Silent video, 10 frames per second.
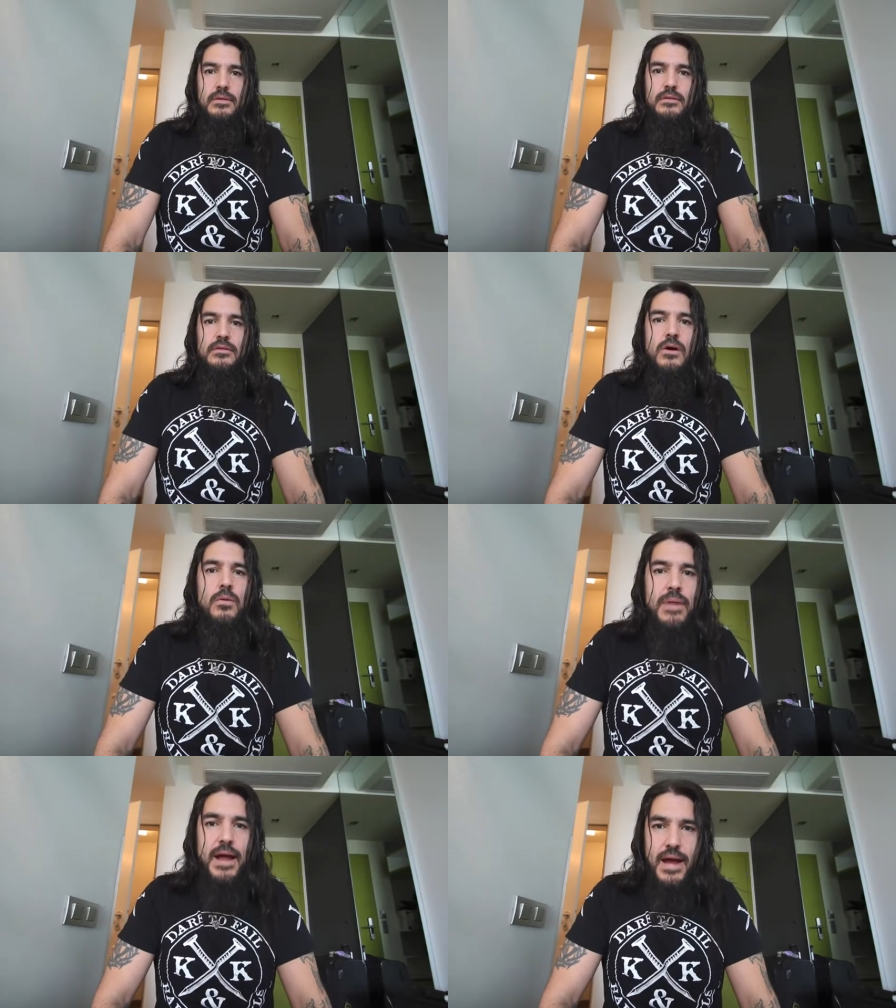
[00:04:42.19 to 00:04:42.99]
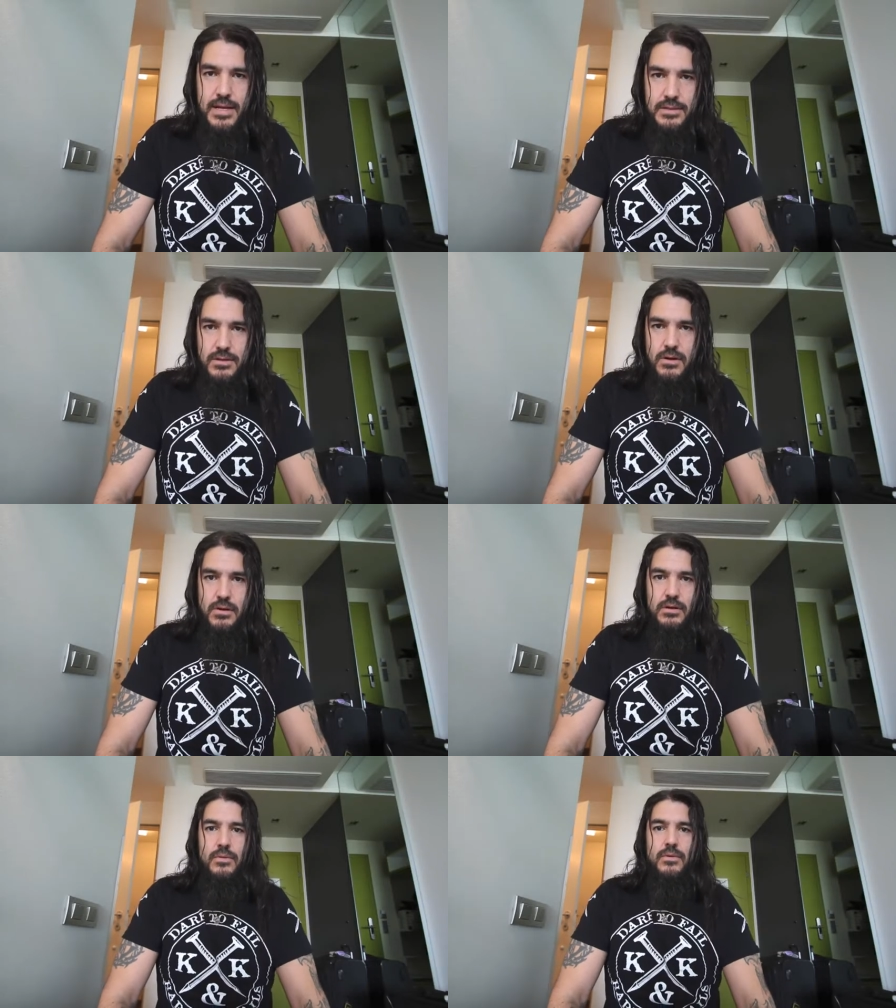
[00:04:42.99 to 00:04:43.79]
No bands
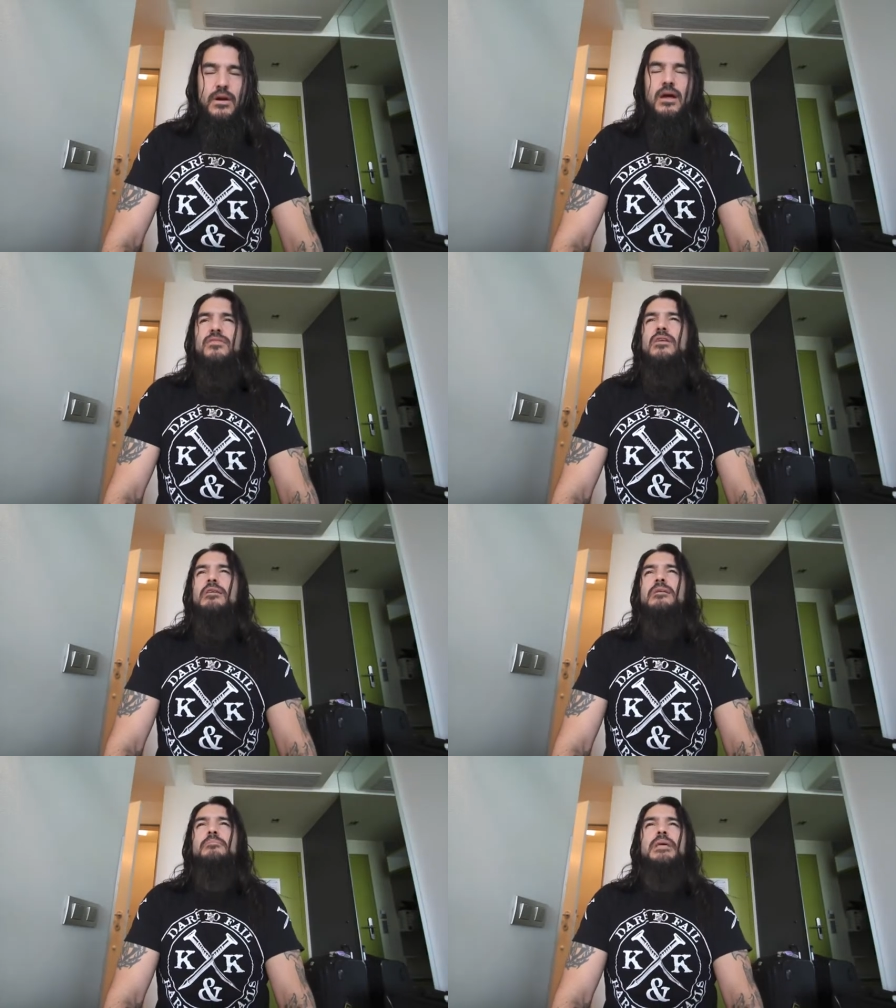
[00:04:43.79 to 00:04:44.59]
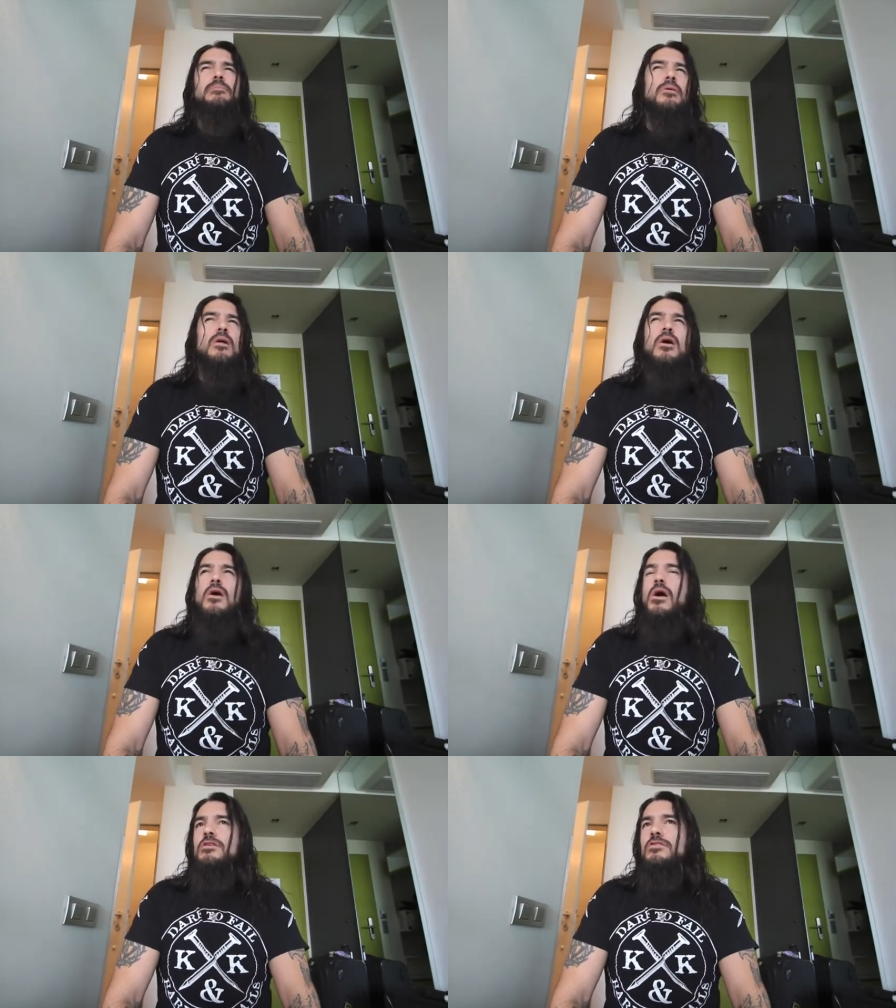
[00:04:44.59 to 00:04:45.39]
call you on it. I've talked to people
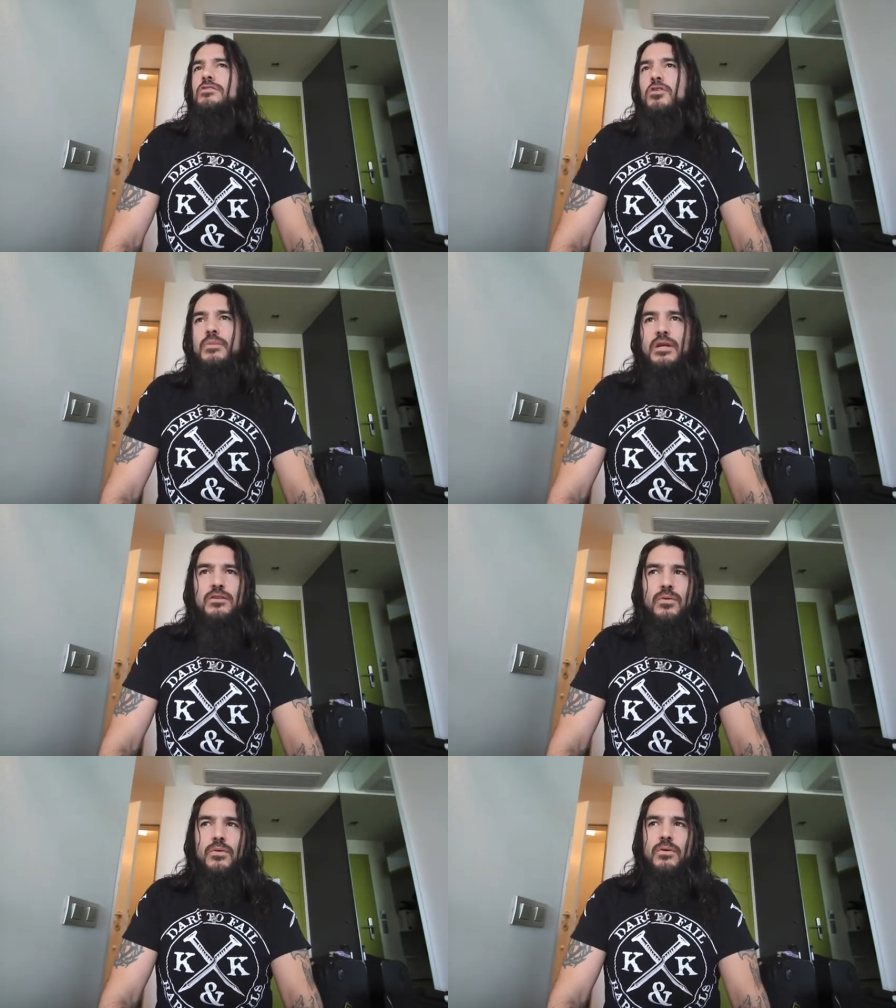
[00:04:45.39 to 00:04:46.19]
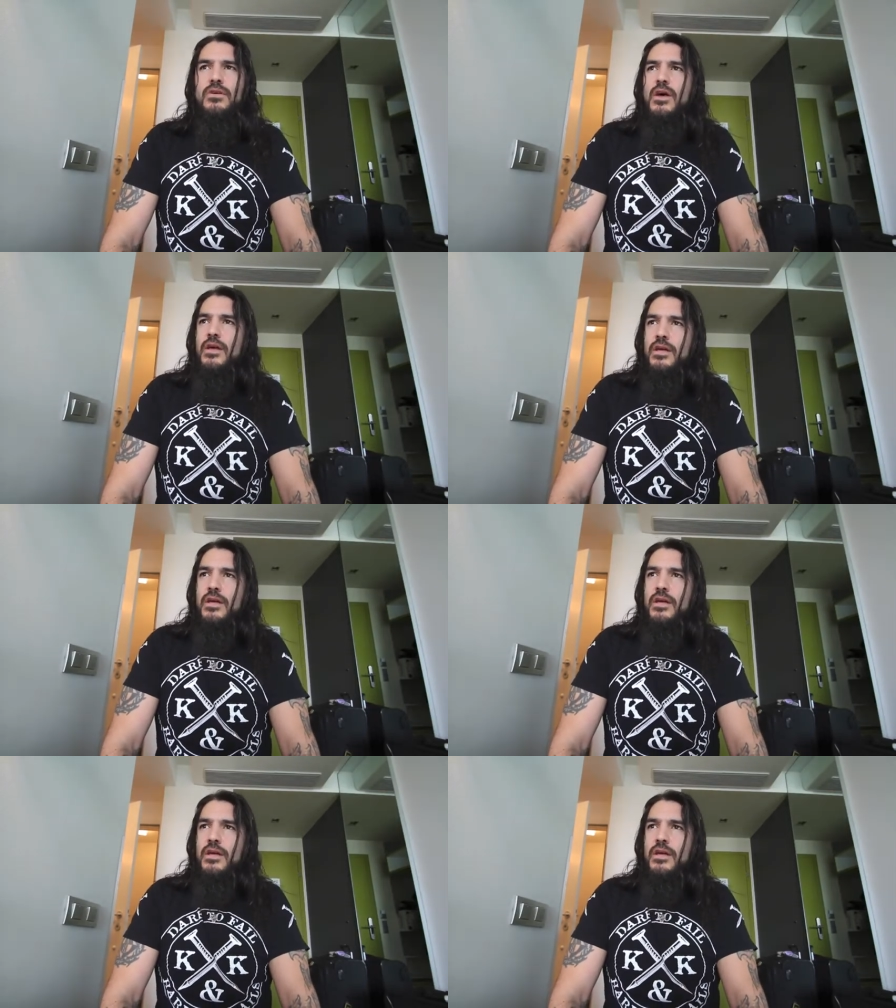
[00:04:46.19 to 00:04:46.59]
on so many tours.